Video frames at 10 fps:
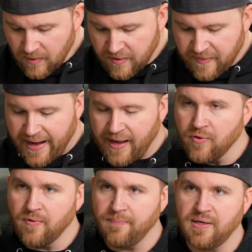That
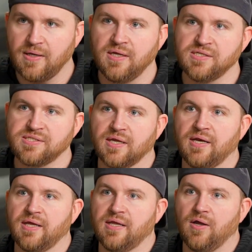element isn't
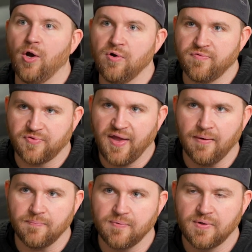going to over
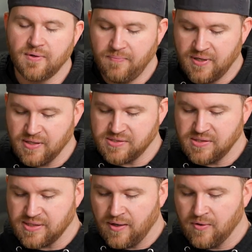temp because
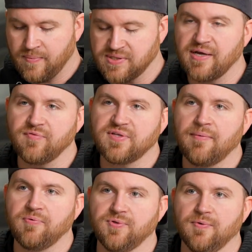these elements have a
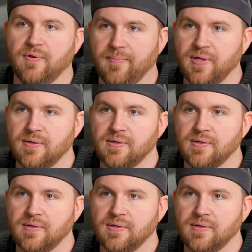temperature limit.